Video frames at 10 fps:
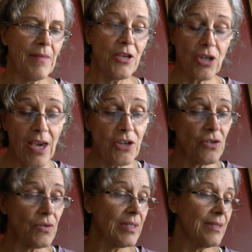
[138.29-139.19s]

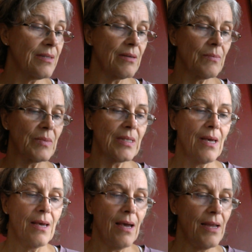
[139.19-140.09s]
educational systems.
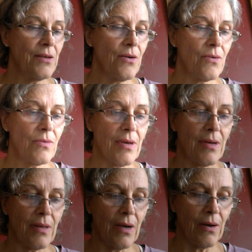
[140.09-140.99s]
I know
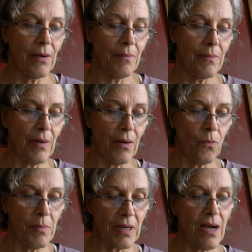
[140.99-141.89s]
that a
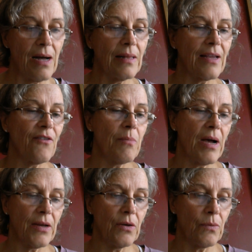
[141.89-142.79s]
woman colleague of
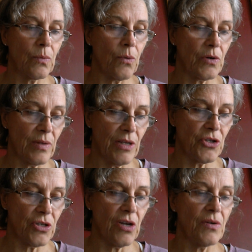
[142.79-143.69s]
mine who had worked with
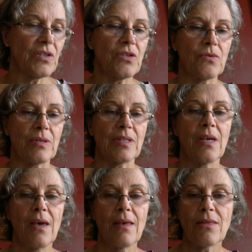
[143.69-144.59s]
engineering students
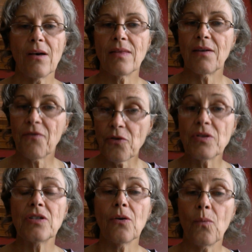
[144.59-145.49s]
thought that
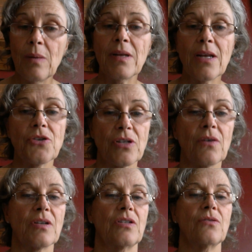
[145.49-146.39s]
first-year women
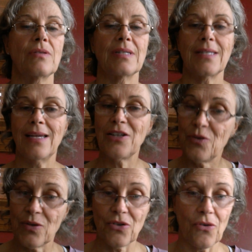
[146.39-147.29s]
engineering students tended
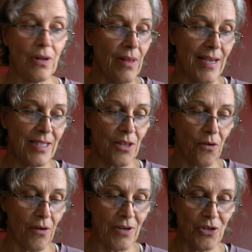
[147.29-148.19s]
to internalize
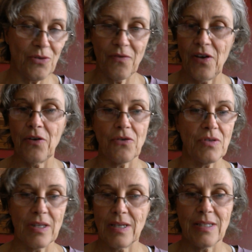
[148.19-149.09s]
their initial
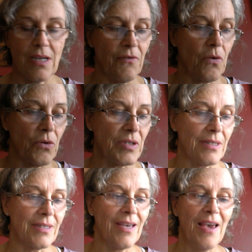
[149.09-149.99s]
failures in these tough
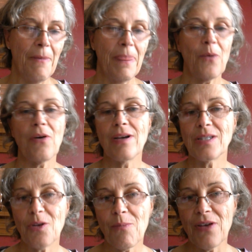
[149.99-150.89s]
courses, whereas
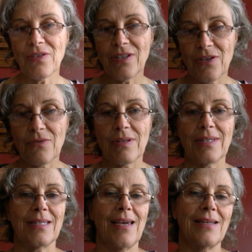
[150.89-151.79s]
their male
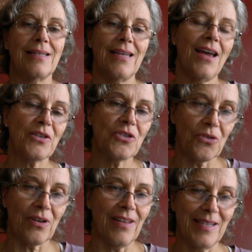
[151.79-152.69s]
students tended to
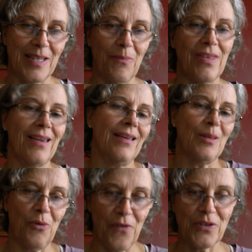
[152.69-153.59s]
externalize them, thinking the
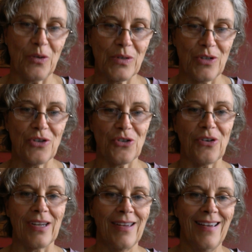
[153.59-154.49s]
professor was a
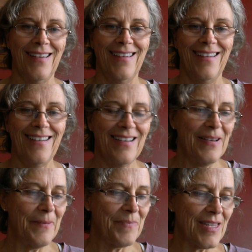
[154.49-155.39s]
jerk.
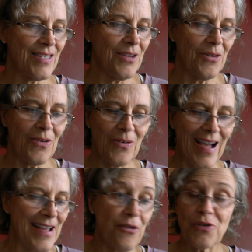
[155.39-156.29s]
So
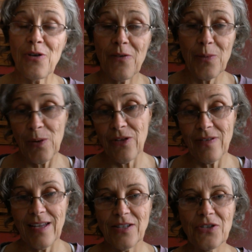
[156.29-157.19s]
I don't know whether
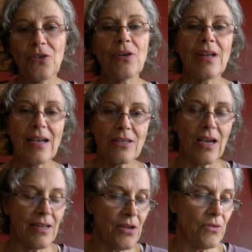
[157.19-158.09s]
that's true or not.
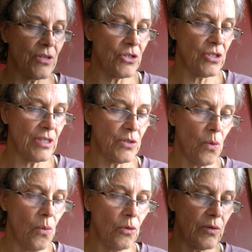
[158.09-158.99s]
I know that she
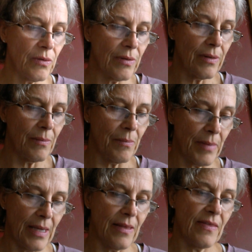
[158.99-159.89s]
told
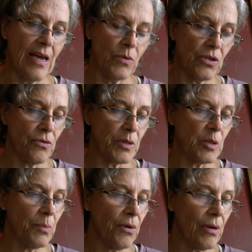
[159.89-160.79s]
me that that was her
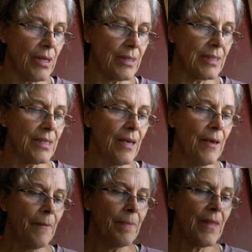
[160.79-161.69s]
experience,
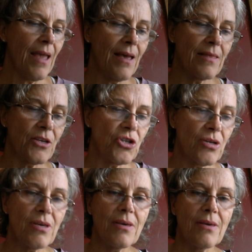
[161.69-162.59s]
and that
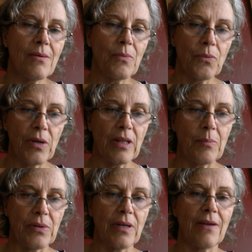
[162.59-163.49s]
she really
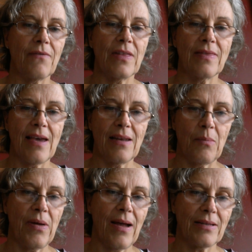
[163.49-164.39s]
believed that that
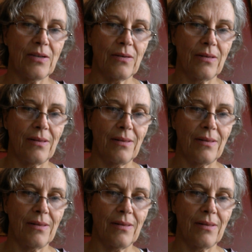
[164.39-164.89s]
impacted